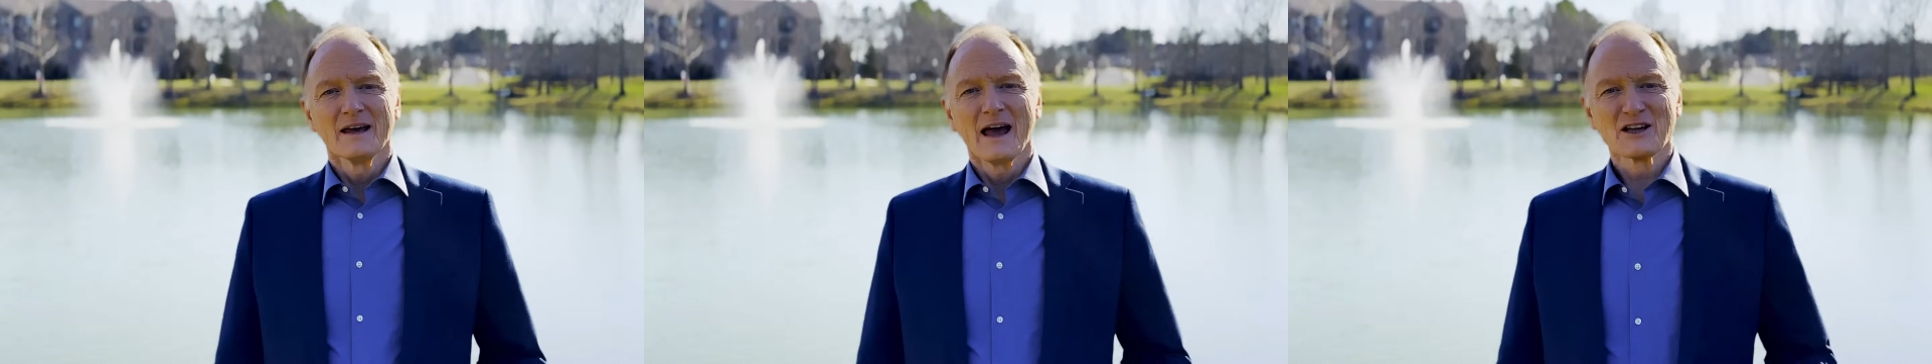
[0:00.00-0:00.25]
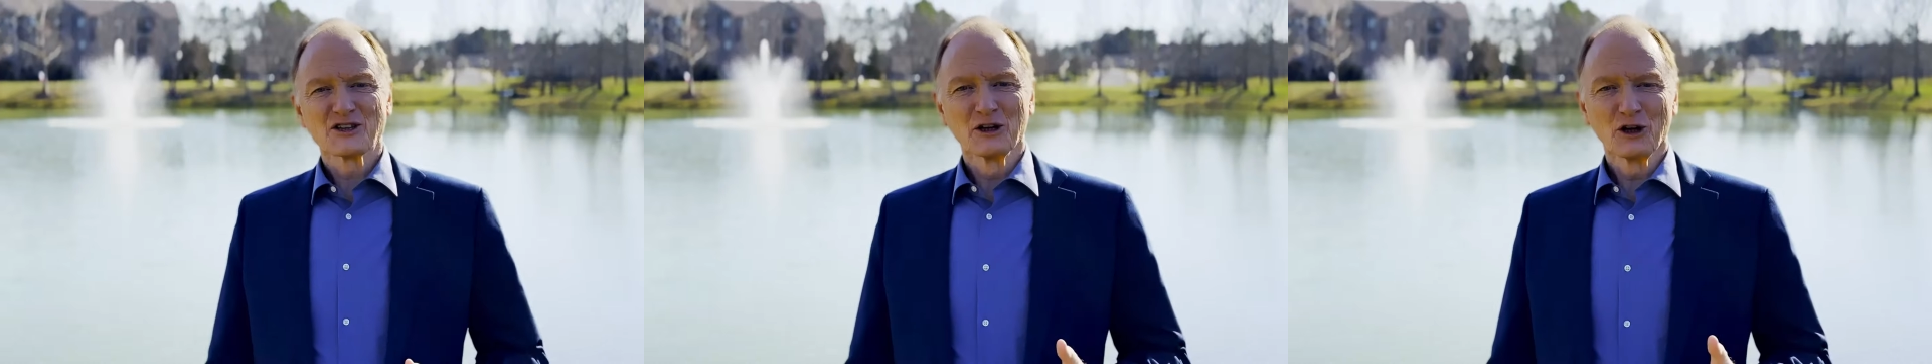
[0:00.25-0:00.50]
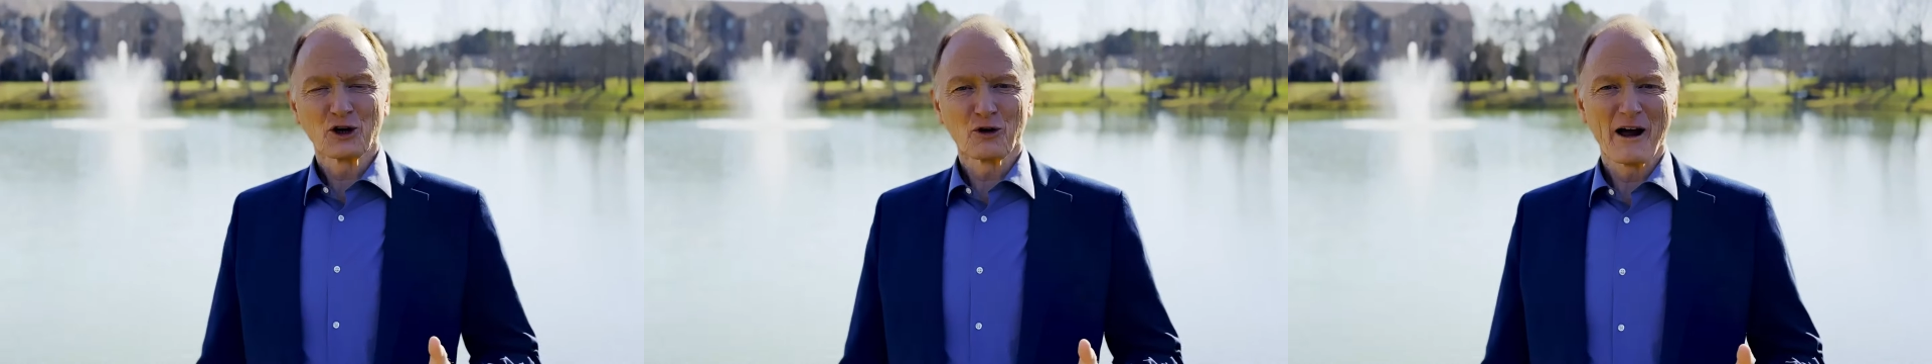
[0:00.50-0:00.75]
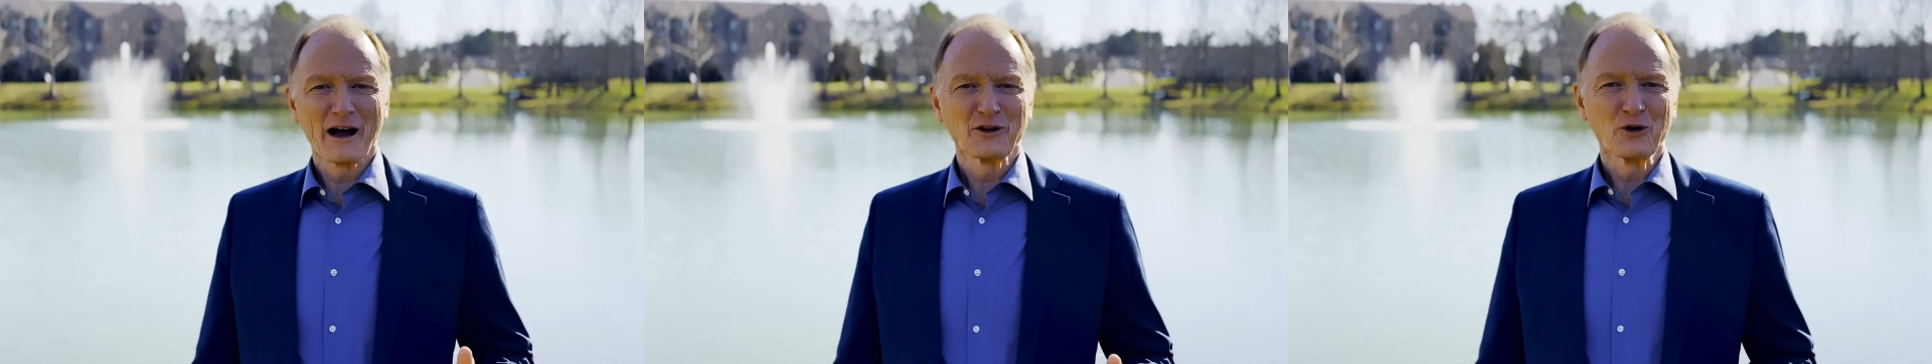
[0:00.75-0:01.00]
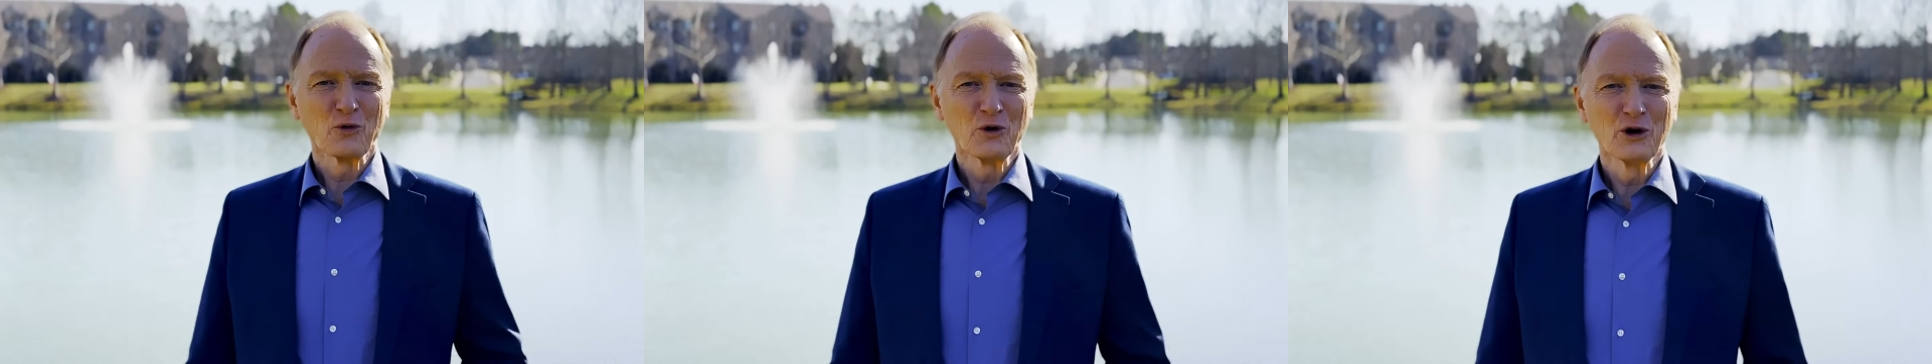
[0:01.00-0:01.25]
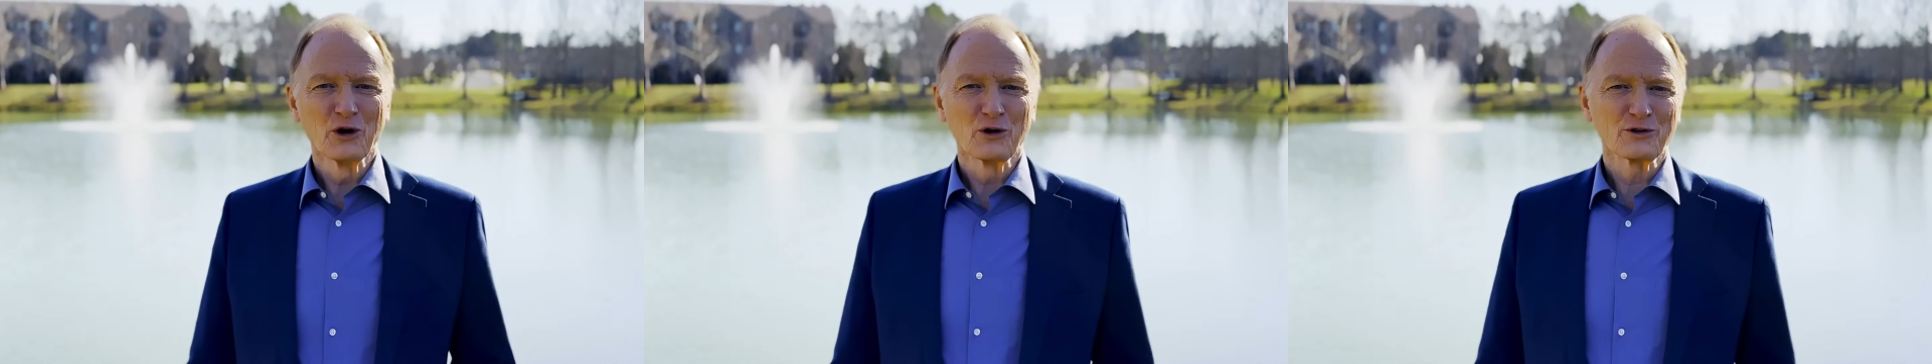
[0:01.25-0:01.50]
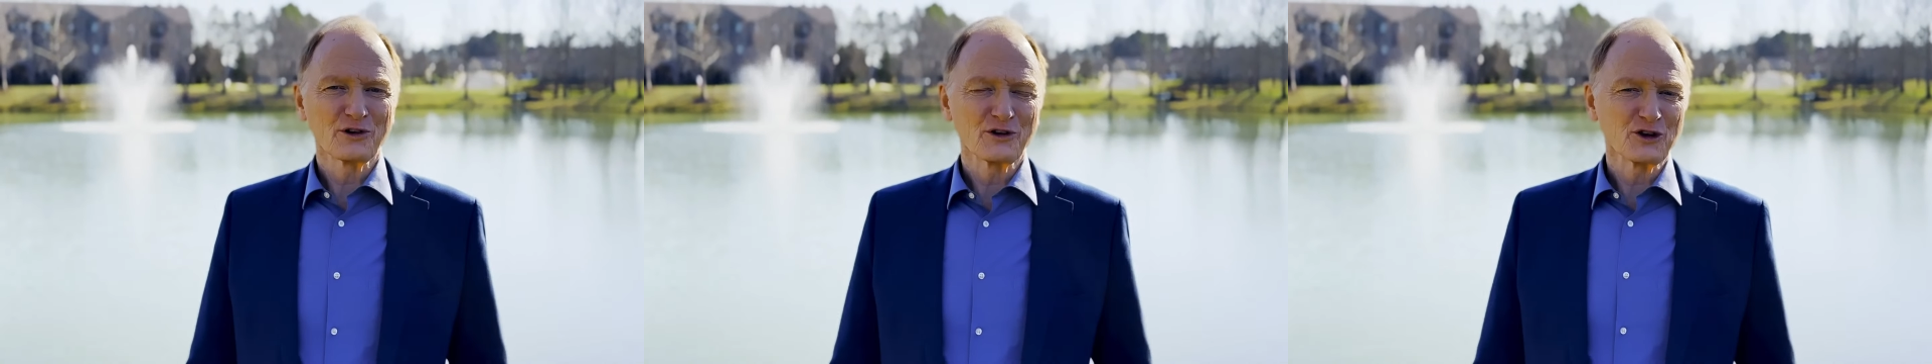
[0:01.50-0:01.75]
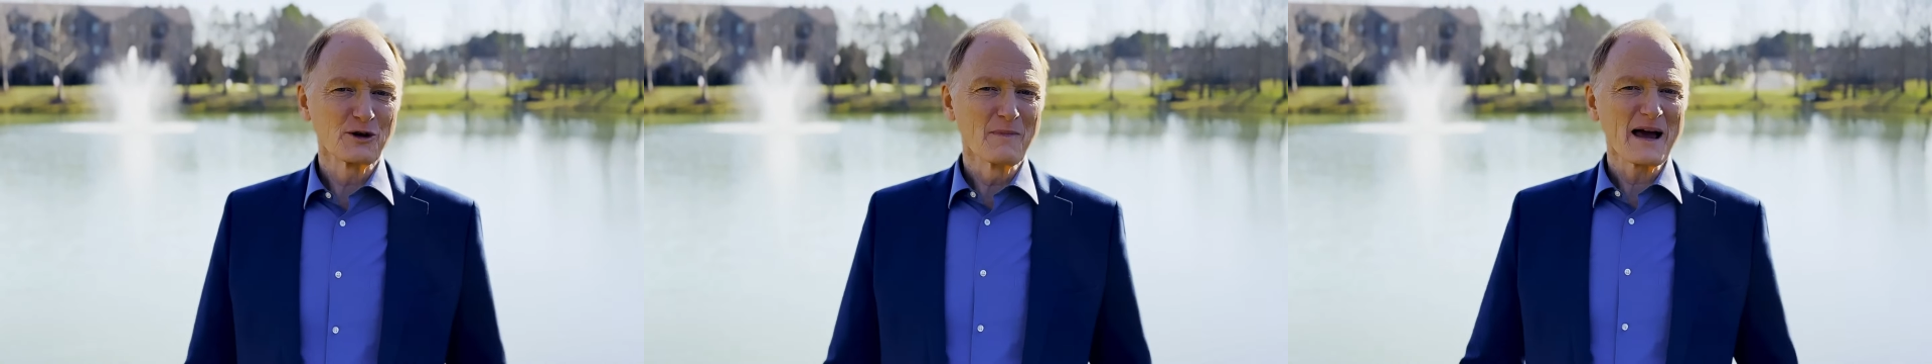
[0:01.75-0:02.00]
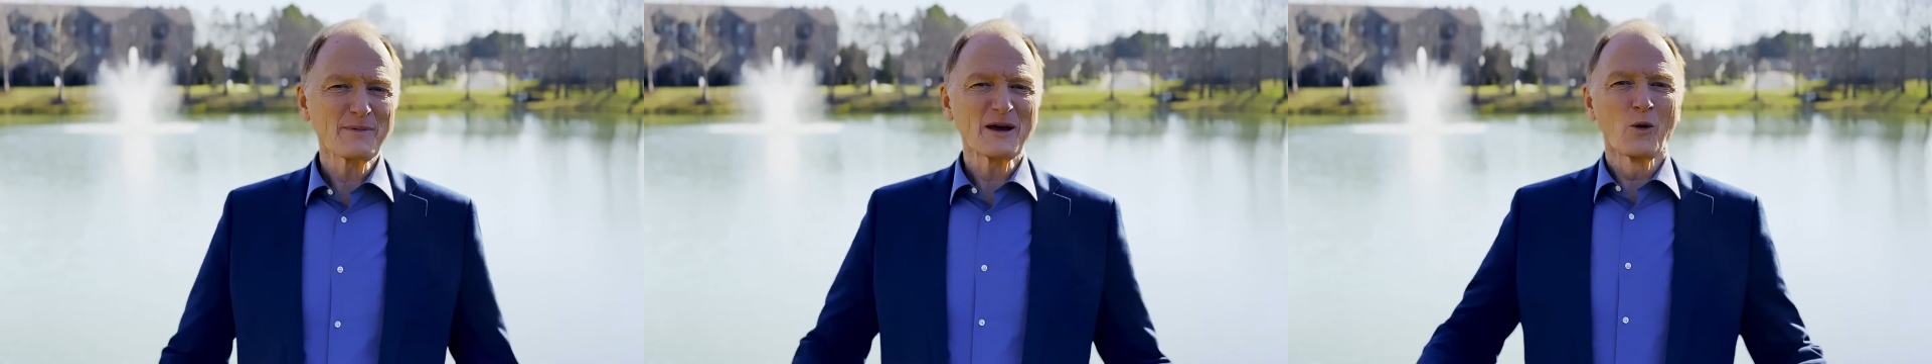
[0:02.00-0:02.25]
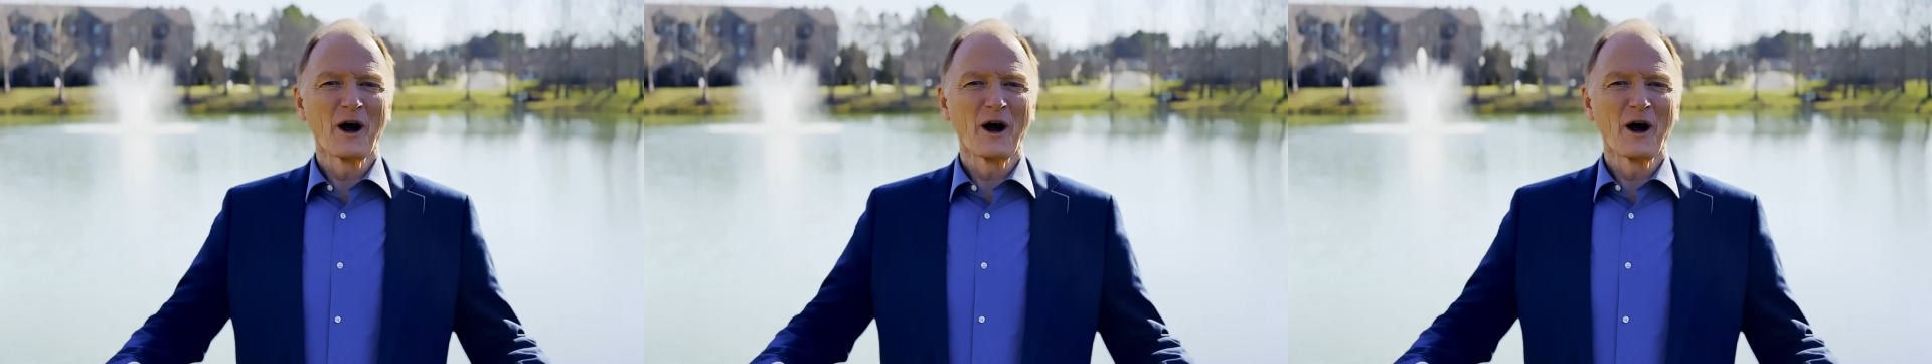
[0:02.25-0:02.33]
As you look around the world, you may be